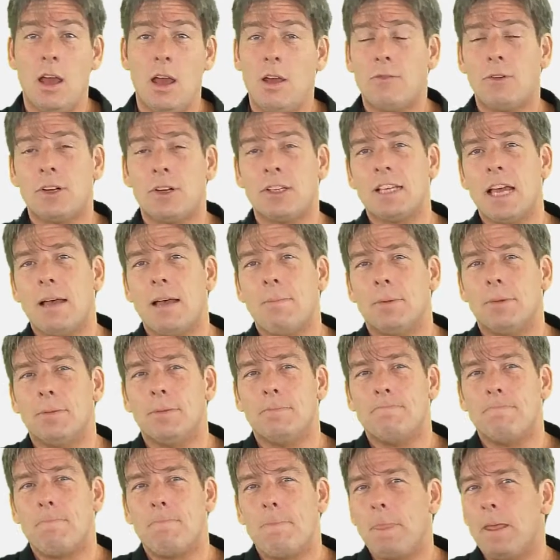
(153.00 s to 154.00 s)
For example,
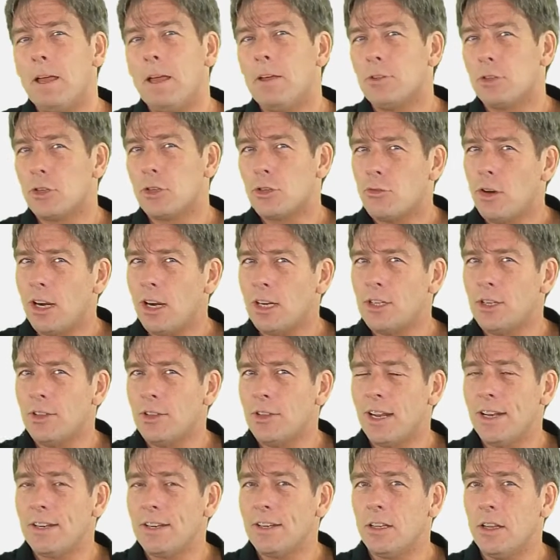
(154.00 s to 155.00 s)
the structure
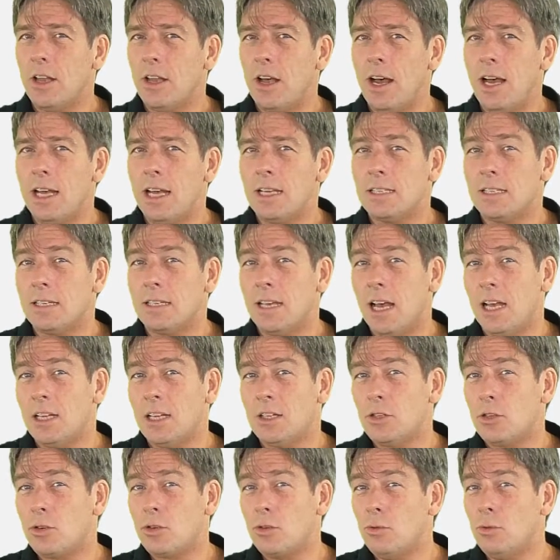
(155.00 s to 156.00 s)
that underlies a
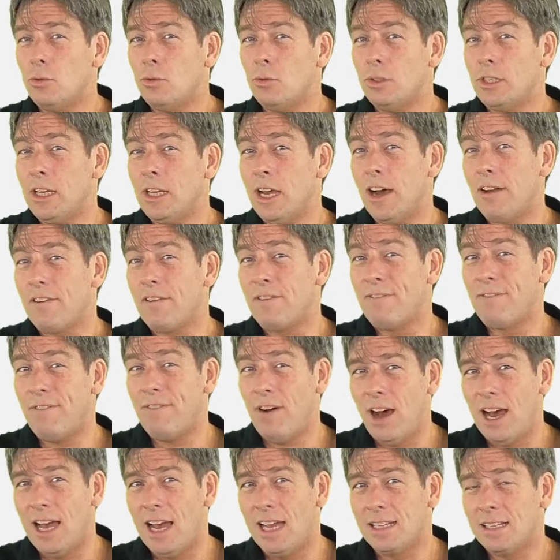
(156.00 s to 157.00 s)
schoolyard
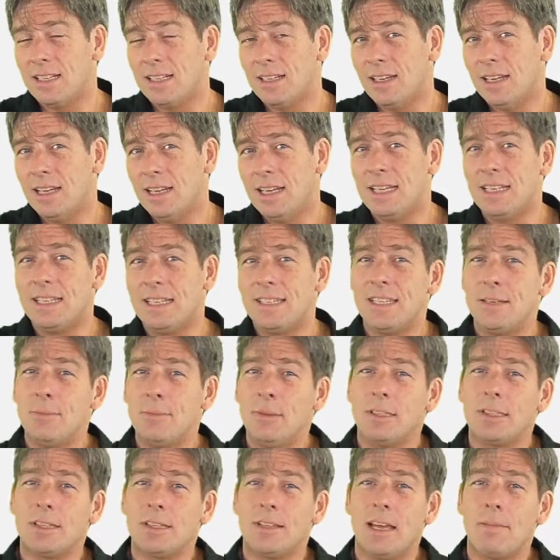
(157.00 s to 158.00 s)
fight is
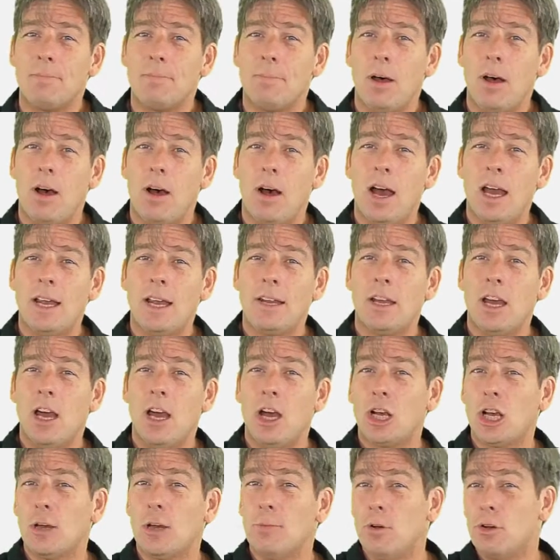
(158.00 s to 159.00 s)
similar to that behind
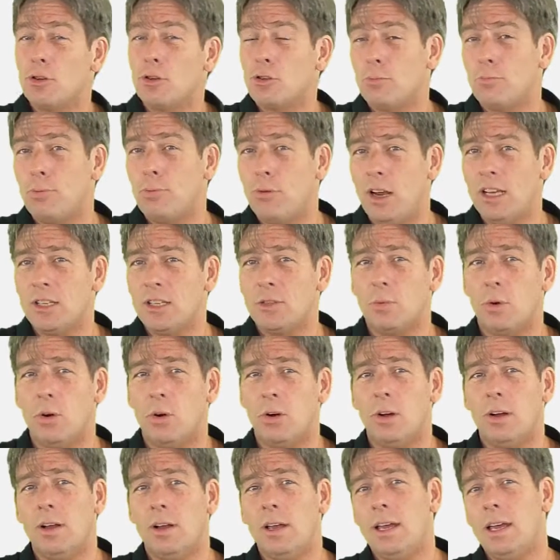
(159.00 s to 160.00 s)
a commercial price
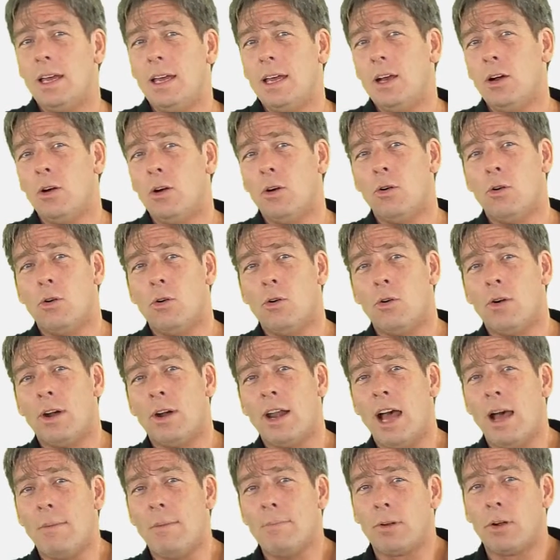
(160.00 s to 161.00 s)
war or an
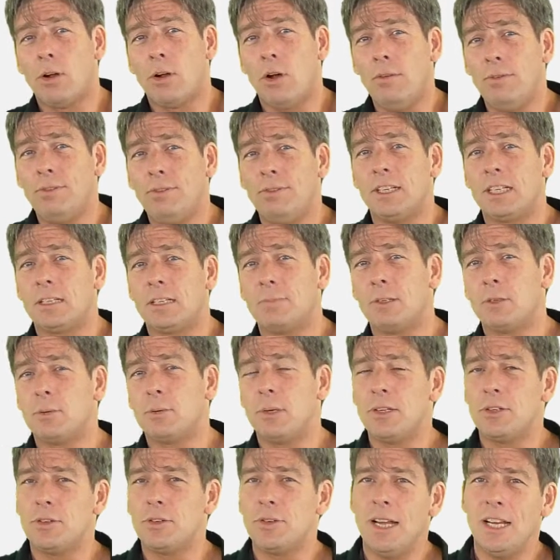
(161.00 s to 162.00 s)
armed conflict
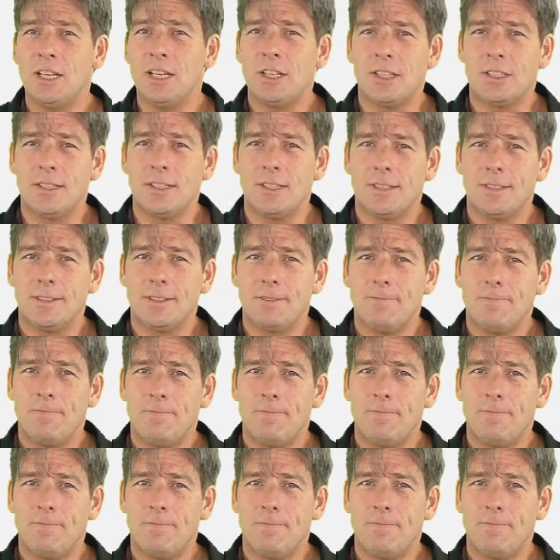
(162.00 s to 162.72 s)
between 2 nations.